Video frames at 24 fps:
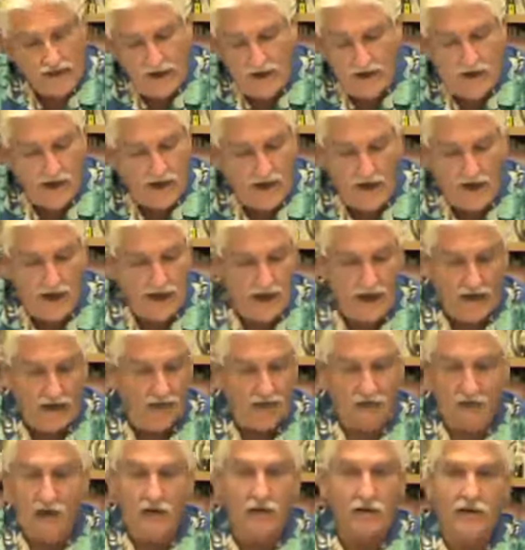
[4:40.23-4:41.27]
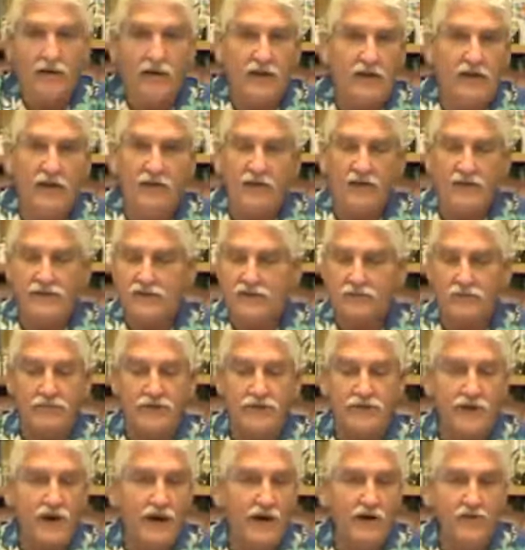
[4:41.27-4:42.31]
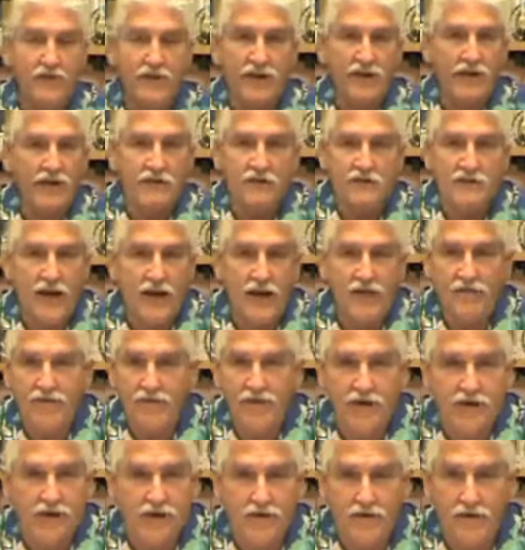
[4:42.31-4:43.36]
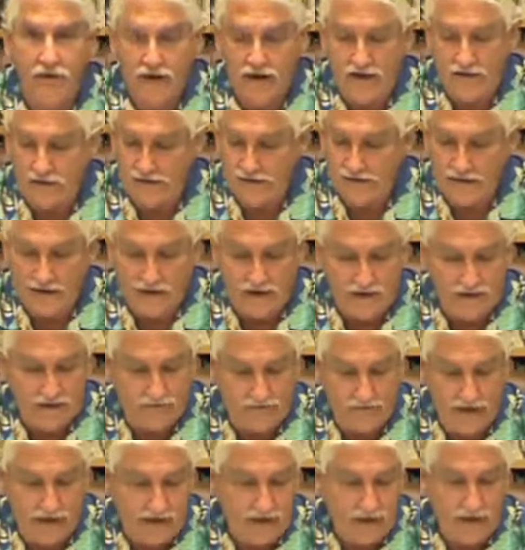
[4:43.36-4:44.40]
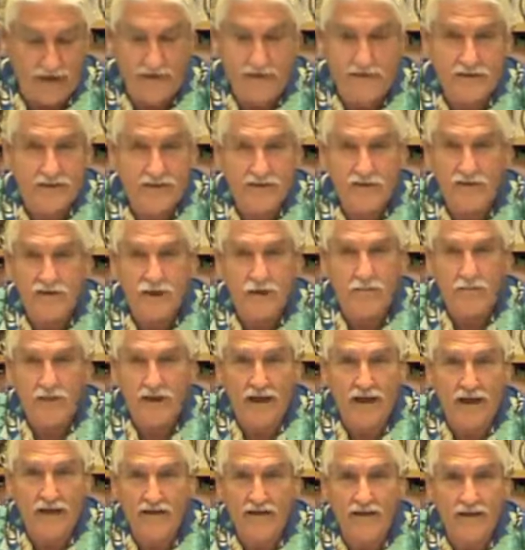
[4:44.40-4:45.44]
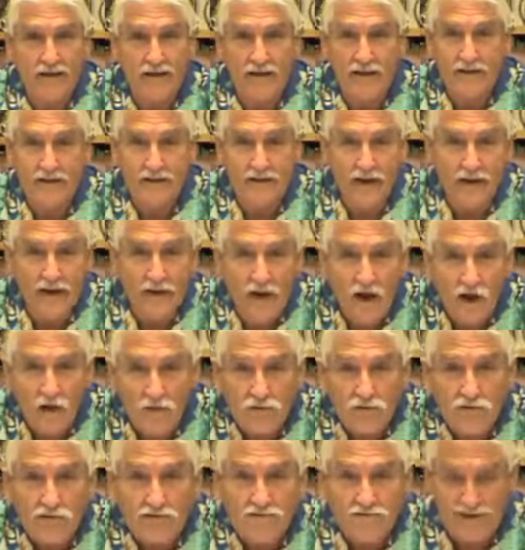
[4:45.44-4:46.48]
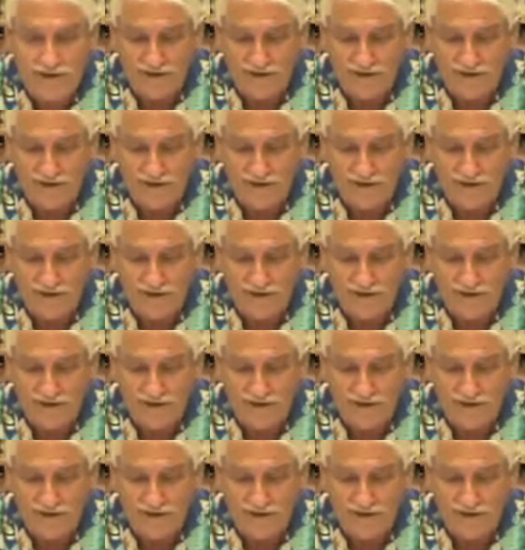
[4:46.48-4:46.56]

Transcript: I, I, don't know. You know, there's some bizarre thinkers out there, and uh, I guess this is a planet that anything goes.